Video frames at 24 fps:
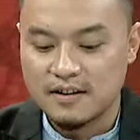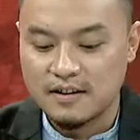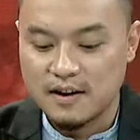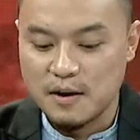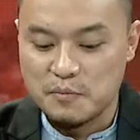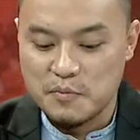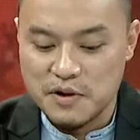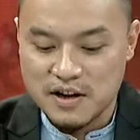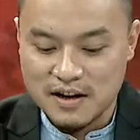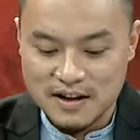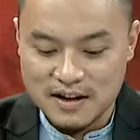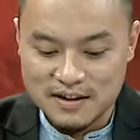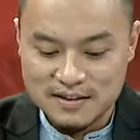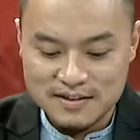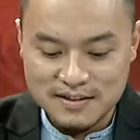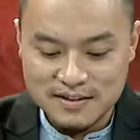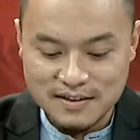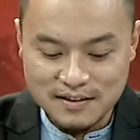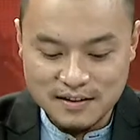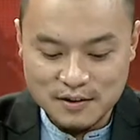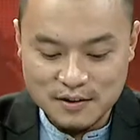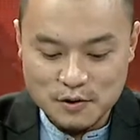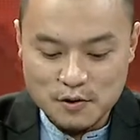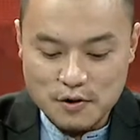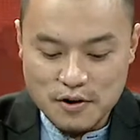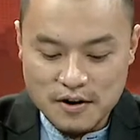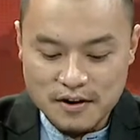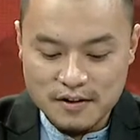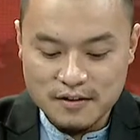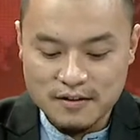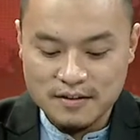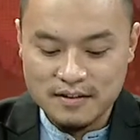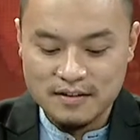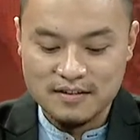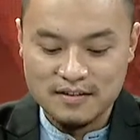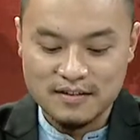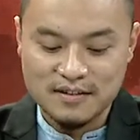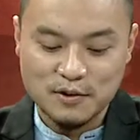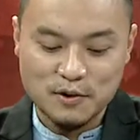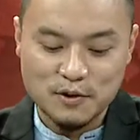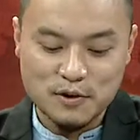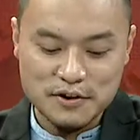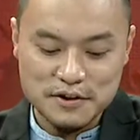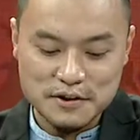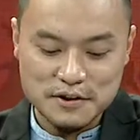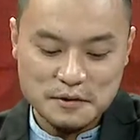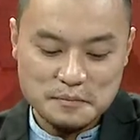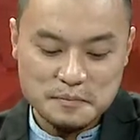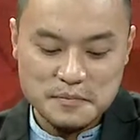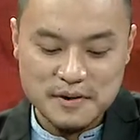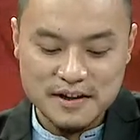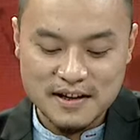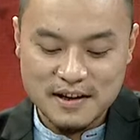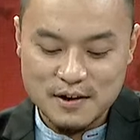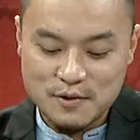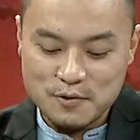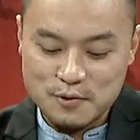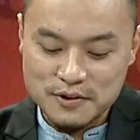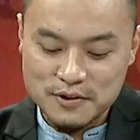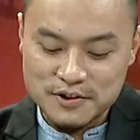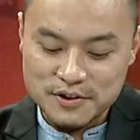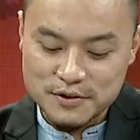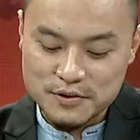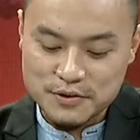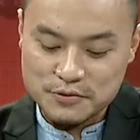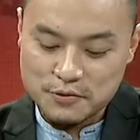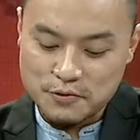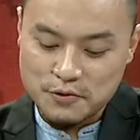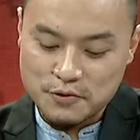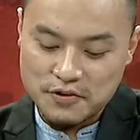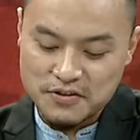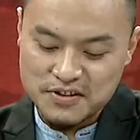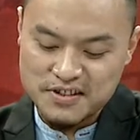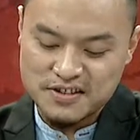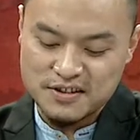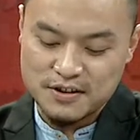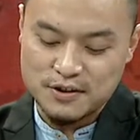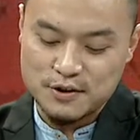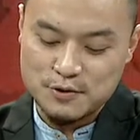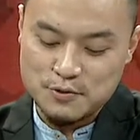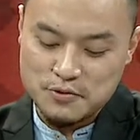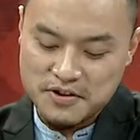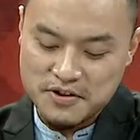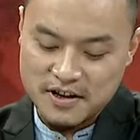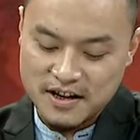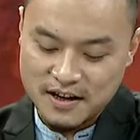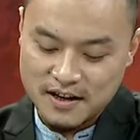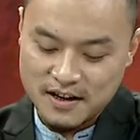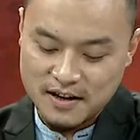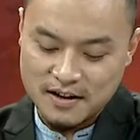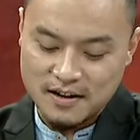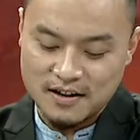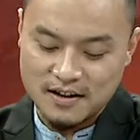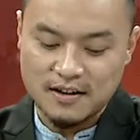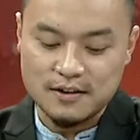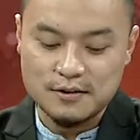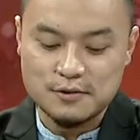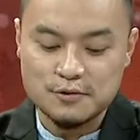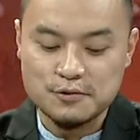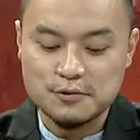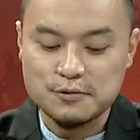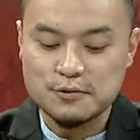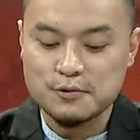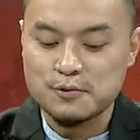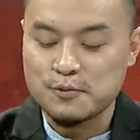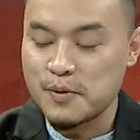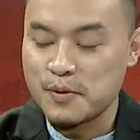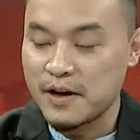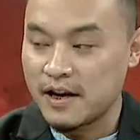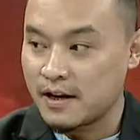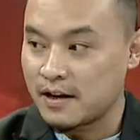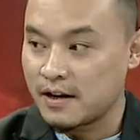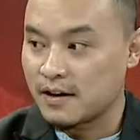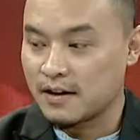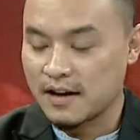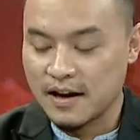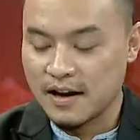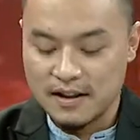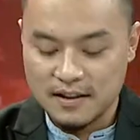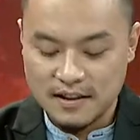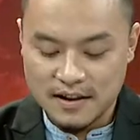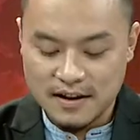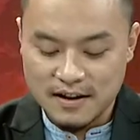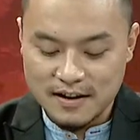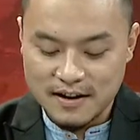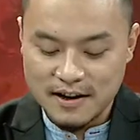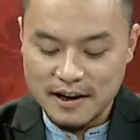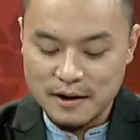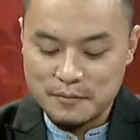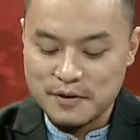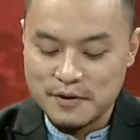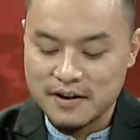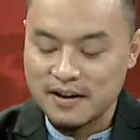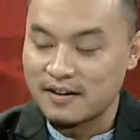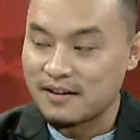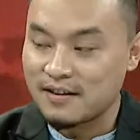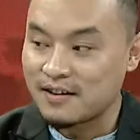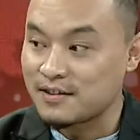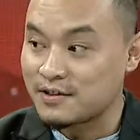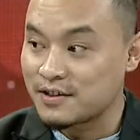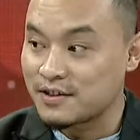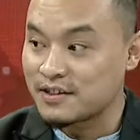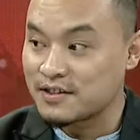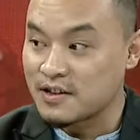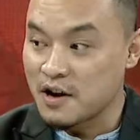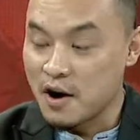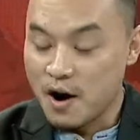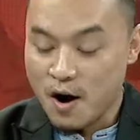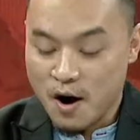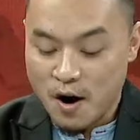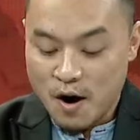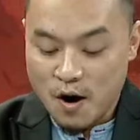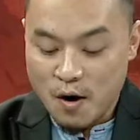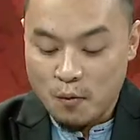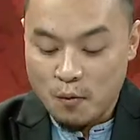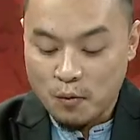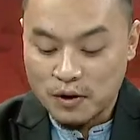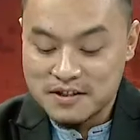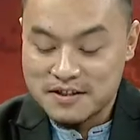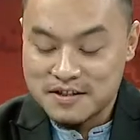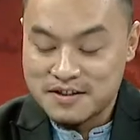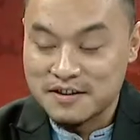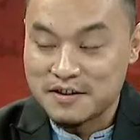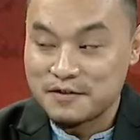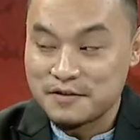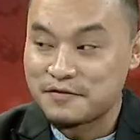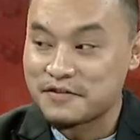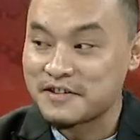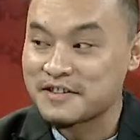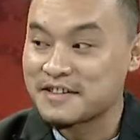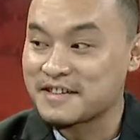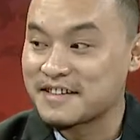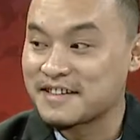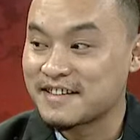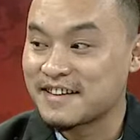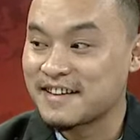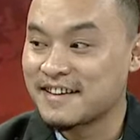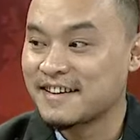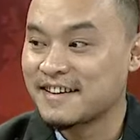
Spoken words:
I mean, like, see, you are somebody who just crossed Ukraine into Romania, and they are neighboring countries. What's the difference?